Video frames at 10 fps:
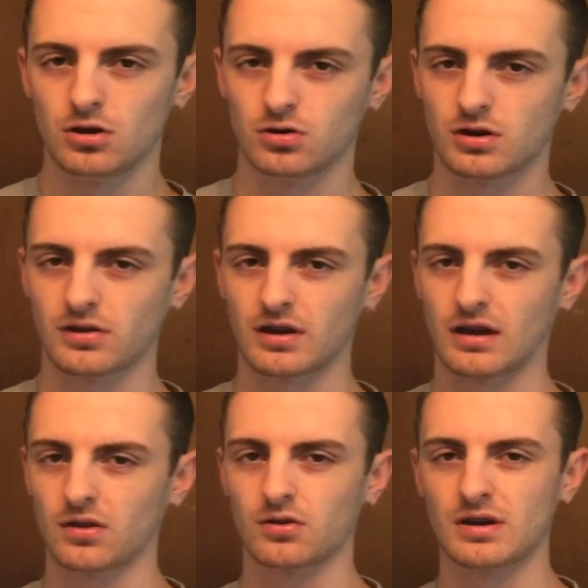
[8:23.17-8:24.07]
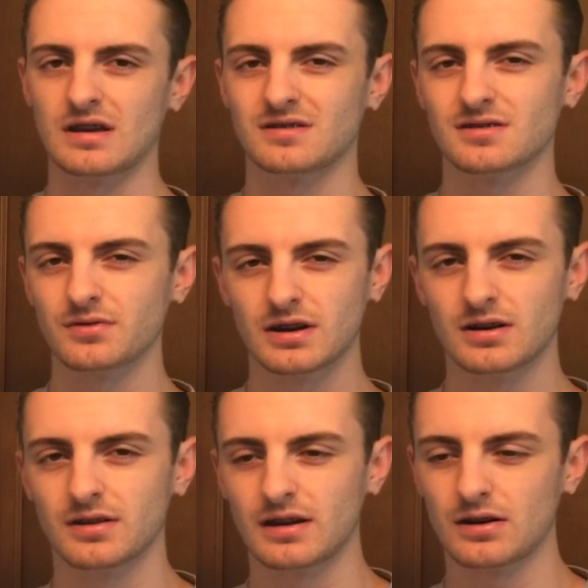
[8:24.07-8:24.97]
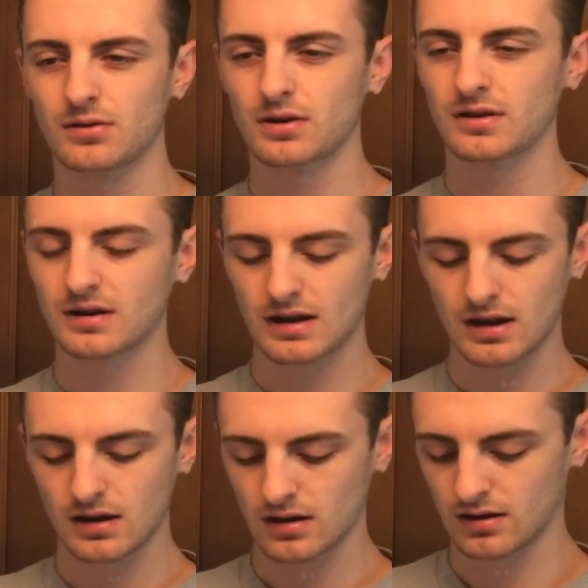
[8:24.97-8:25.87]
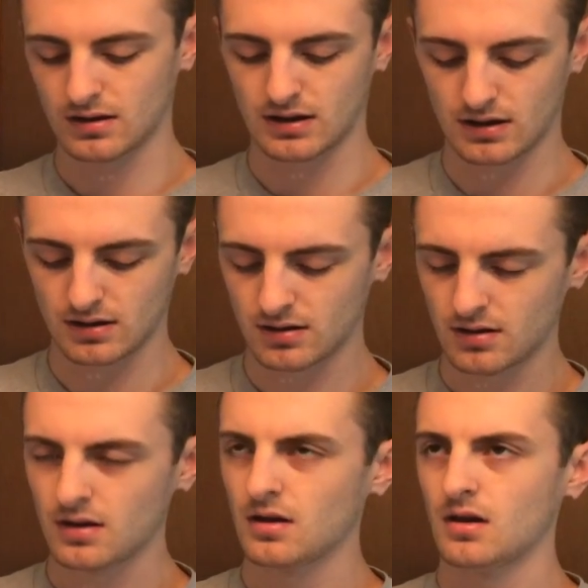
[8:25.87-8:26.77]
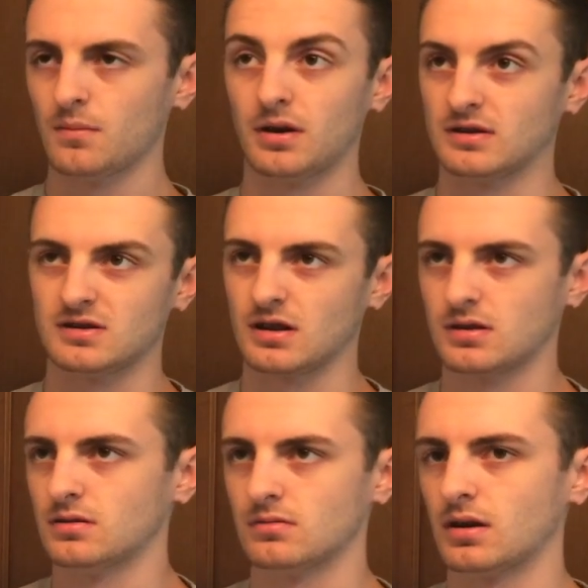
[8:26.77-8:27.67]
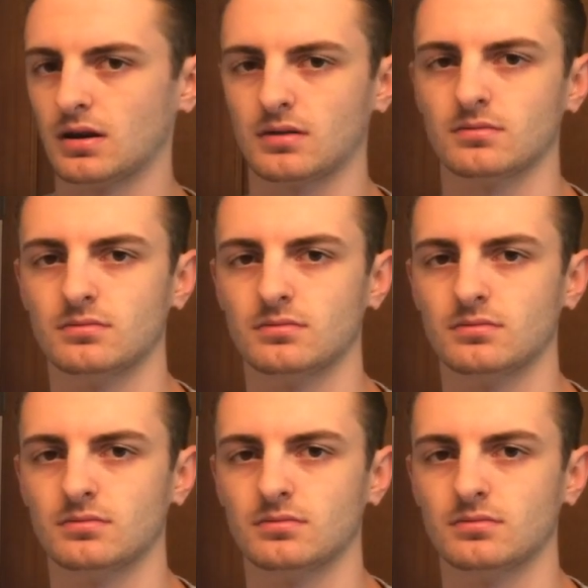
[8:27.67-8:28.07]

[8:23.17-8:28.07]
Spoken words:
you'll get like little hints of it here and there throughout the day, but it's nothing like,